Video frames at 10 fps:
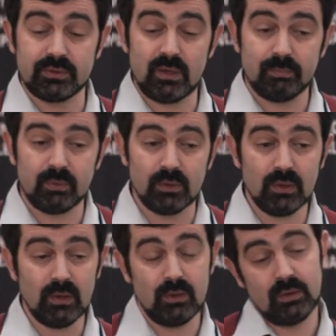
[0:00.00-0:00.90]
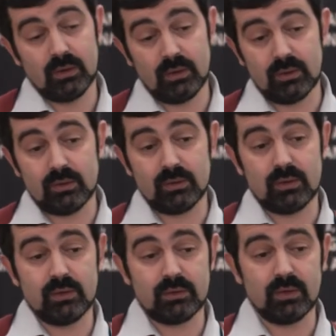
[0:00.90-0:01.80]
example
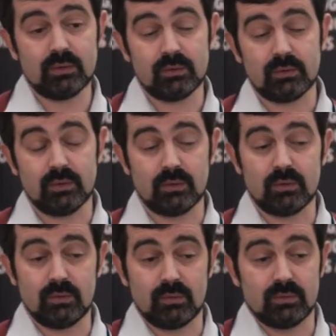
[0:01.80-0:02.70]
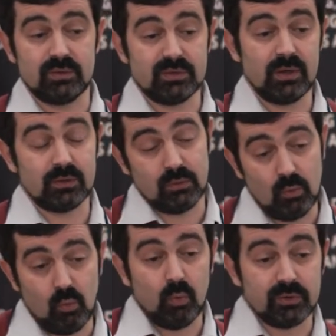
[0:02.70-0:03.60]
and can decide
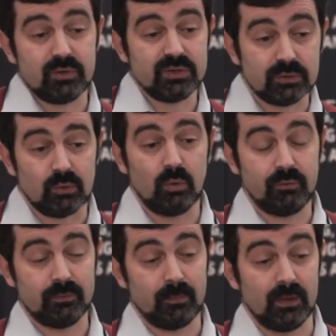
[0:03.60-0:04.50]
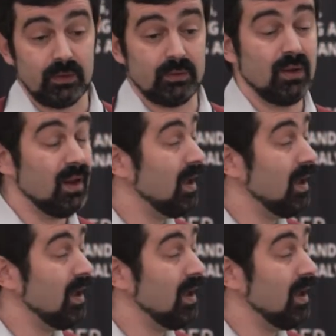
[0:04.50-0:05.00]
what reason of error.